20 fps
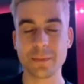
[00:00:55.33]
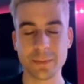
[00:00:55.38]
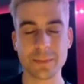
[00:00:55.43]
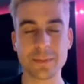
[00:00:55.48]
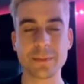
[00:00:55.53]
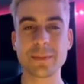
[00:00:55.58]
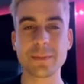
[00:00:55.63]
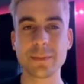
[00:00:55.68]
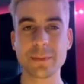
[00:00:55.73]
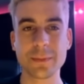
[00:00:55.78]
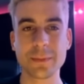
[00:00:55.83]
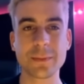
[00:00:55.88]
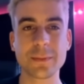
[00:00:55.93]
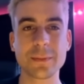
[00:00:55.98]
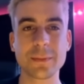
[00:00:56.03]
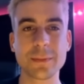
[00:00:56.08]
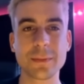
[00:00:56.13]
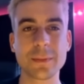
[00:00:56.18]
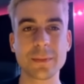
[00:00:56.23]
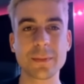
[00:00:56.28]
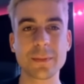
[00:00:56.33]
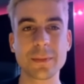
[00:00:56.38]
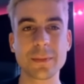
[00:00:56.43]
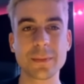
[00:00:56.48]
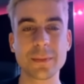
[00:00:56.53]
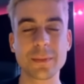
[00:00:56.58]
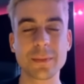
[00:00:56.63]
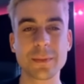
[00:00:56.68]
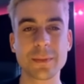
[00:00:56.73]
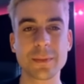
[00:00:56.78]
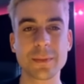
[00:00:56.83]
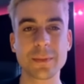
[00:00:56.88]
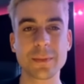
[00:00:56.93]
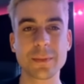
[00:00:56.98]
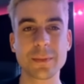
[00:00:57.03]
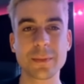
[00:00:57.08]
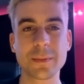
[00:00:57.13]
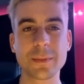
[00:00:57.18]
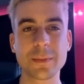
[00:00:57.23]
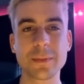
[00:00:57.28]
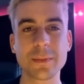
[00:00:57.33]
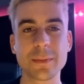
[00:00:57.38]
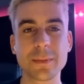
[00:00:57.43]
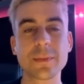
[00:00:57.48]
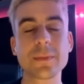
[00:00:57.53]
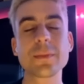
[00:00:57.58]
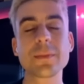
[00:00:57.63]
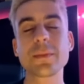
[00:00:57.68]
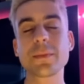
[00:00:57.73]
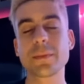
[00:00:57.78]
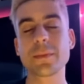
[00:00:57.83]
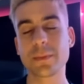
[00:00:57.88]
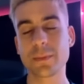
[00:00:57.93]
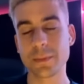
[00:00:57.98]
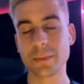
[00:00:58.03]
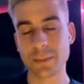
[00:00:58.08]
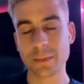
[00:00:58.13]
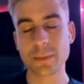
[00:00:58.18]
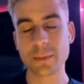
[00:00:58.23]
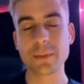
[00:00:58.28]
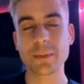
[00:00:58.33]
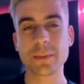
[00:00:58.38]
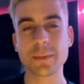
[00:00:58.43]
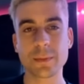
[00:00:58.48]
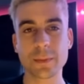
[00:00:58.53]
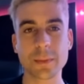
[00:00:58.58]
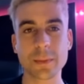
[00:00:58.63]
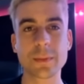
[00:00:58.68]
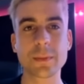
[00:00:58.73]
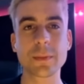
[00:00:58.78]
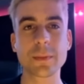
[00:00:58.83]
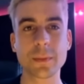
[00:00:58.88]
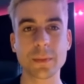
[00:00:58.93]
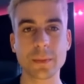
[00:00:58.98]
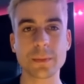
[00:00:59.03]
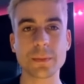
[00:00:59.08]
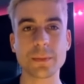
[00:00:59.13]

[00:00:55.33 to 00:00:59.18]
The person shown says nothing.